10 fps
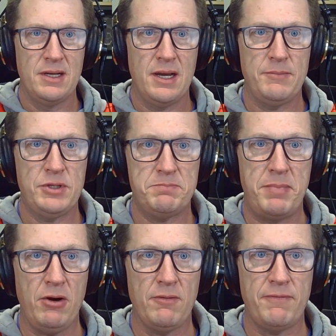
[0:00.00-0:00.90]
just
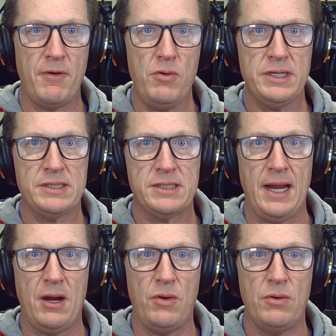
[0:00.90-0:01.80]
better focused
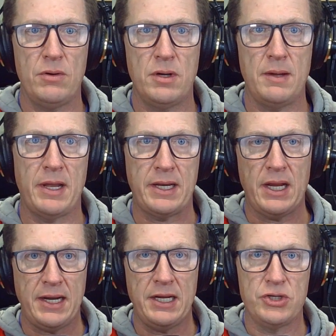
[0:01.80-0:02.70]
now. I
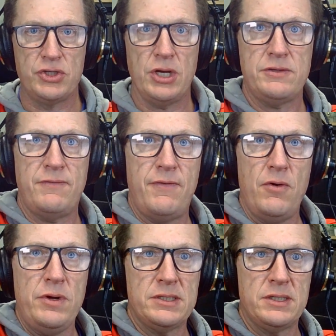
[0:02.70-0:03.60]
can adjust
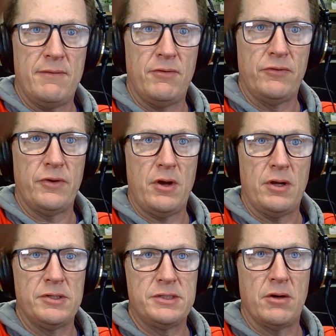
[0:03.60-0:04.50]
focus levels
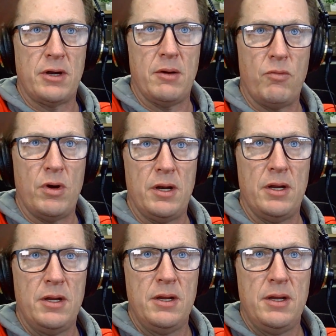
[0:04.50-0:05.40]
on CineCam 1,
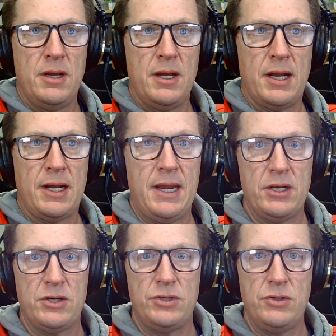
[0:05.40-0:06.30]
and I
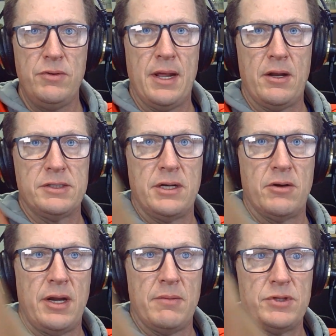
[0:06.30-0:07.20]
can't do that on
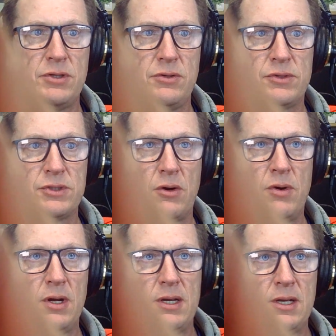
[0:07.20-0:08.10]
CineCam 2. So
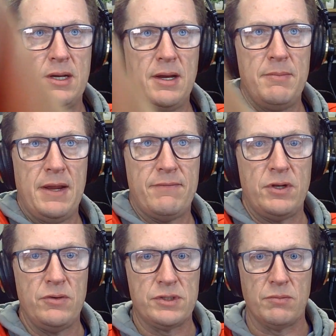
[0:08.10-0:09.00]
I may have to
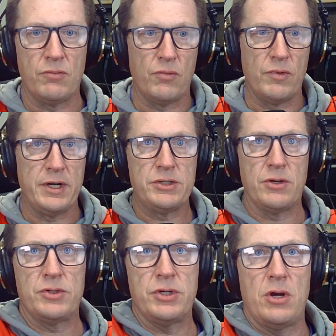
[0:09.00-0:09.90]
do some
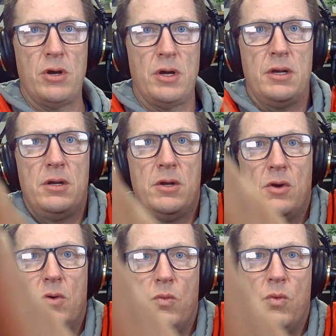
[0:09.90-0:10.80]
research on
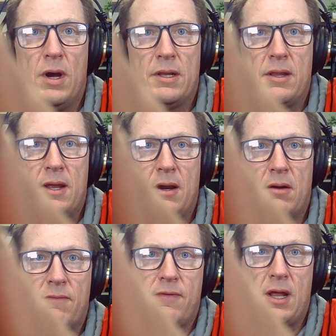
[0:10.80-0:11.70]
what their
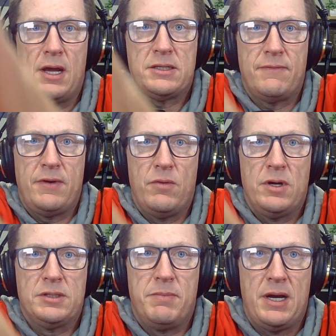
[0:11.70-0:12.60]
philosophy
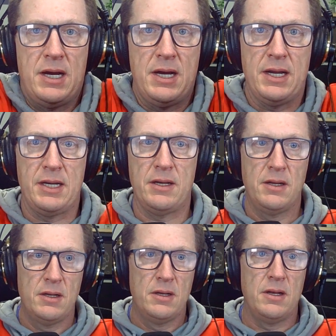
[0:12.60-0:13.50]
was behind
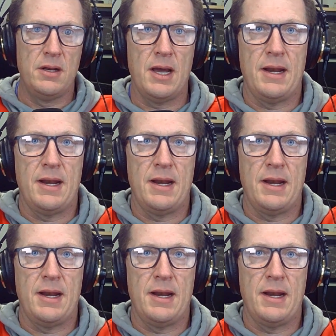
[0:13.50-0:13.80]
not